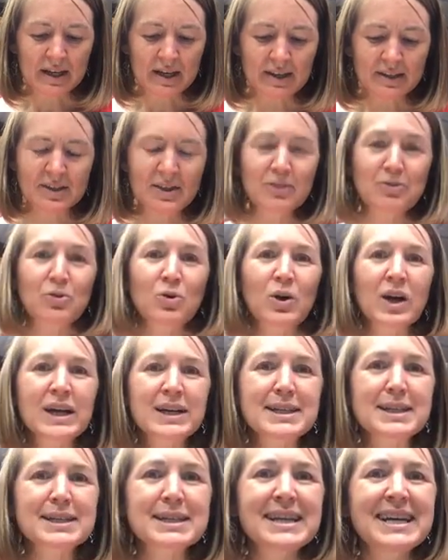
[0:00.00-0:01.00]
because of
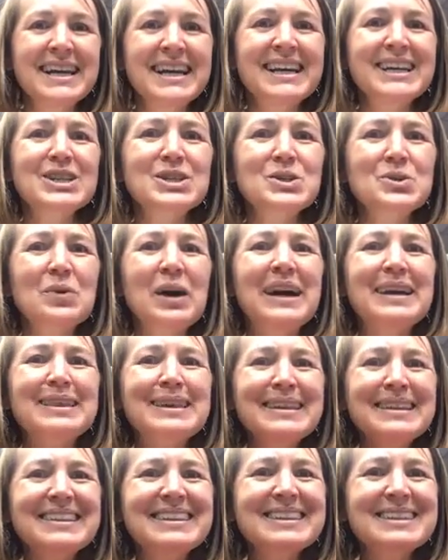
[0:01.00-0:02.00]
Christ. So
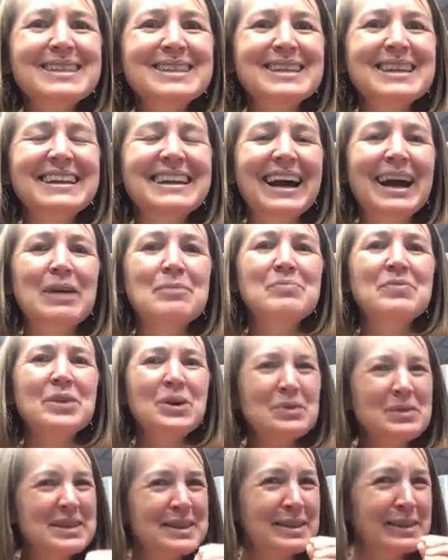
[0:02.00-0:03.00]
I think this,
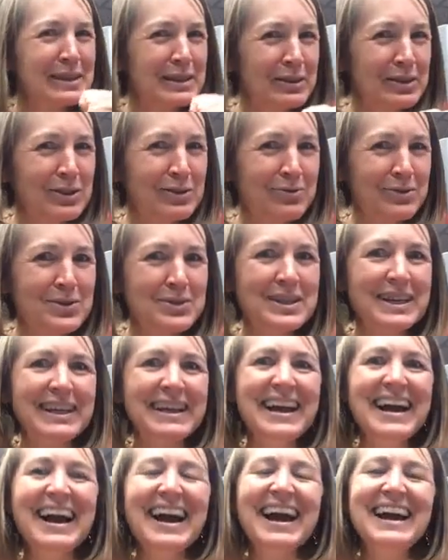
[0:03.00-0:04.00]
though it's a little
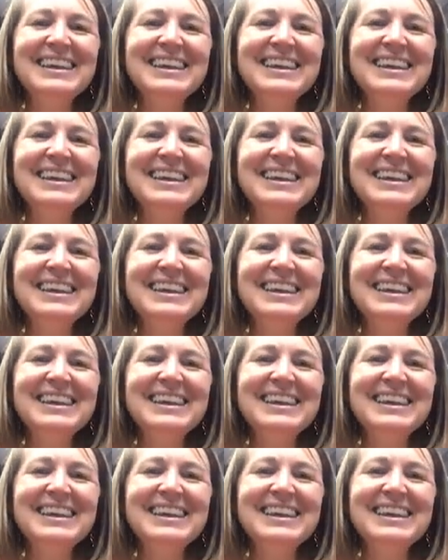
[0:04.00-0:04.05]
confusing,